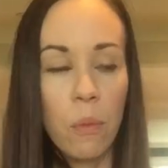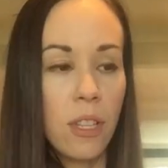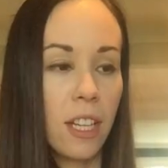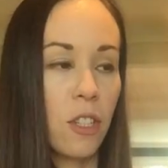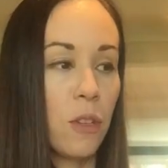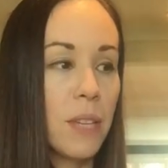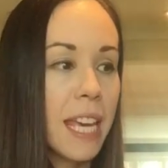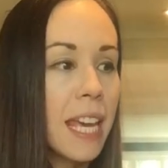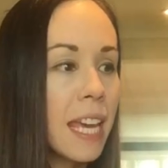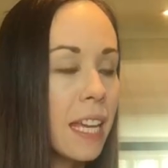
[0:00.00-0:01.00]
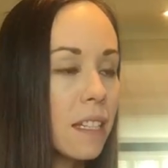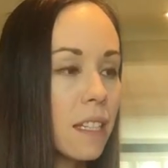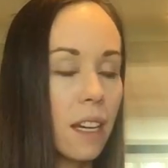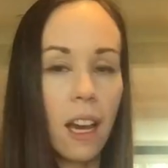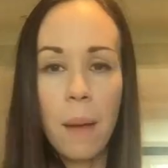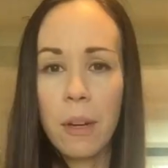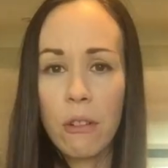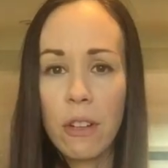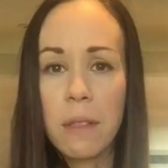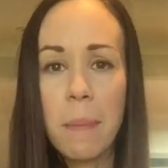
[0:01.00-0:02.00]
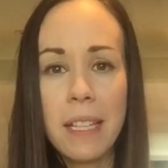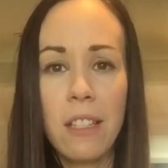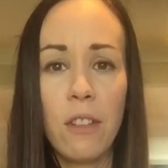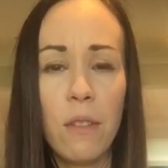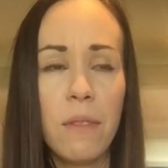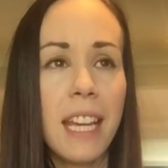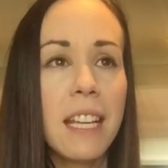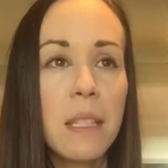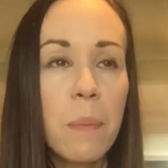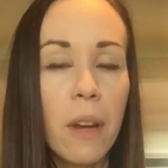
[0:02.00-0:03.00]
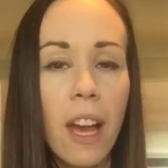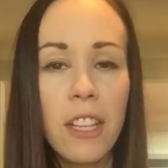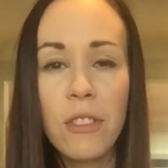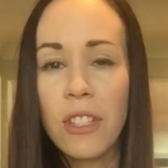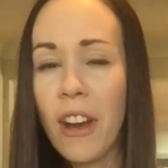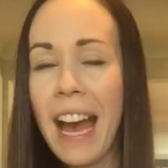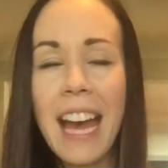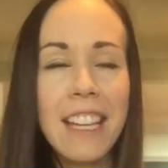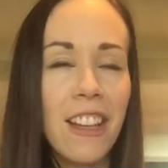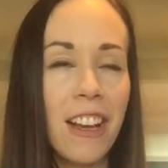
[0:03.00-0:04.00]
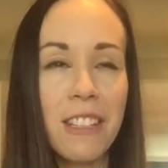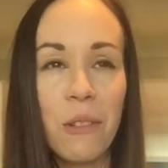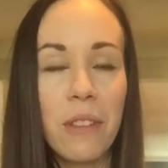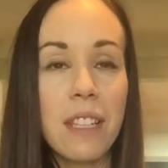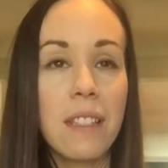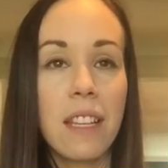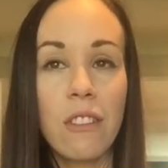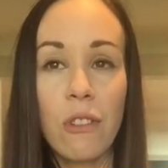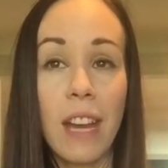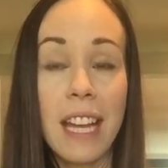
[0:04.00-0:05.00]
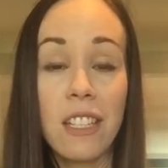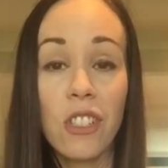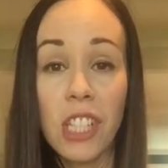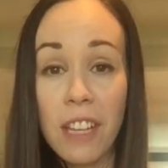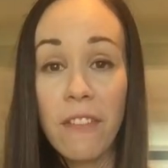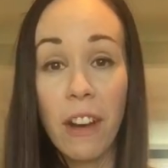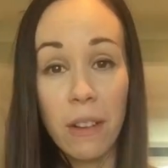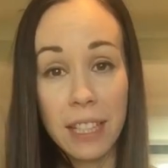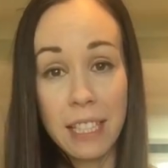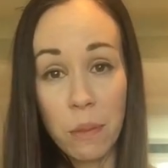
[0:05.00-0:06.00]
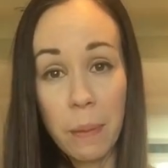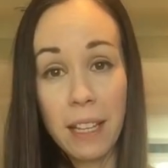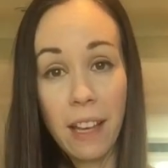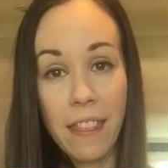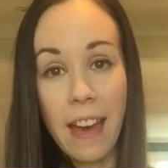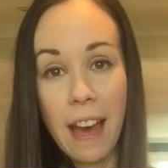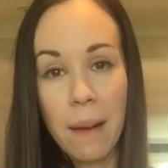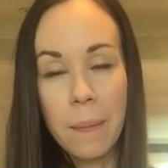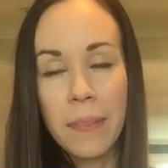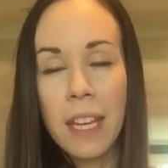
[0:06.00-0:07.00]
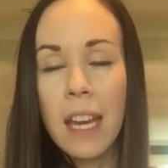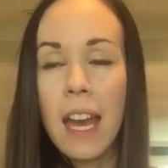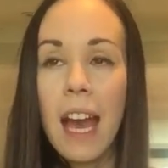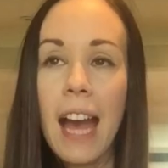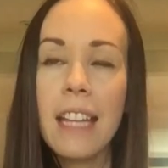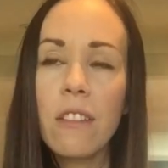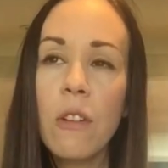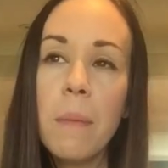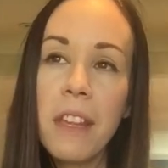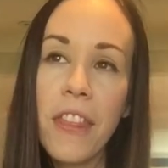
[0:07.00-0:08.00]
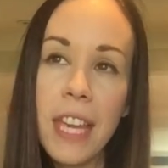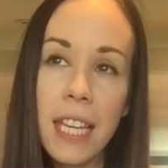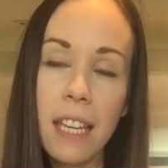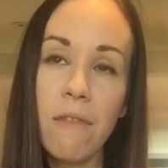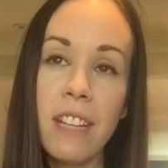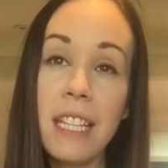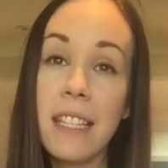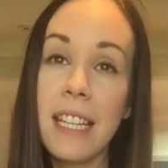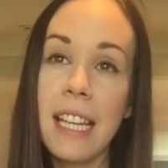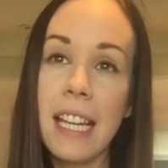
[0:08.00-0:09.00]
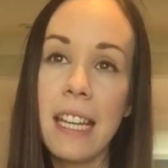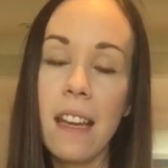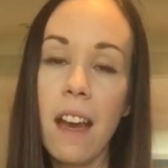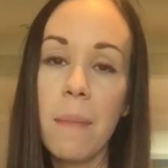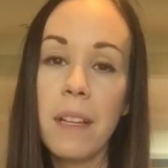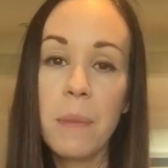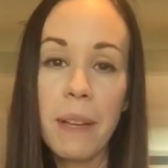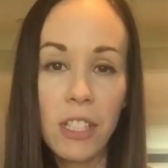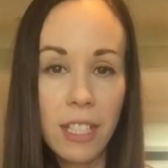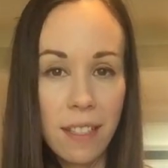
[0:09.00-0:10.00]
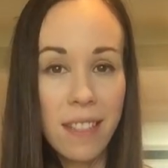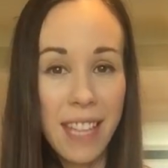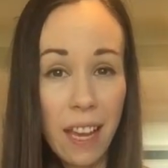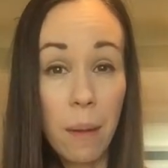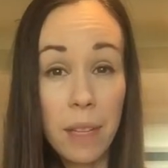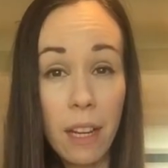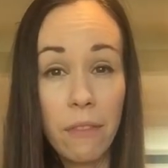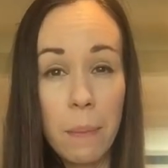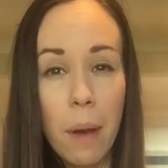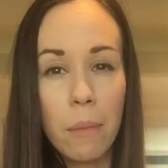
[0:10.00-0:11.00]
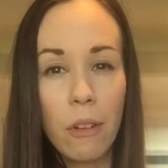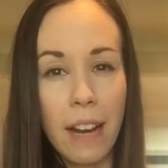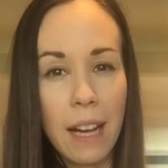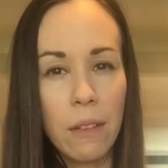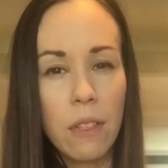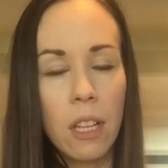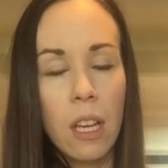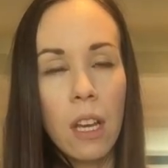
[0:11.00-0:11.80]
Was I too keen? Did I come across a bit too desperate? And you start analysing all these things in your head, and she felt a little bit like that. And it's got me thinking recently, especially since setting up the Lovely Mum Crowd,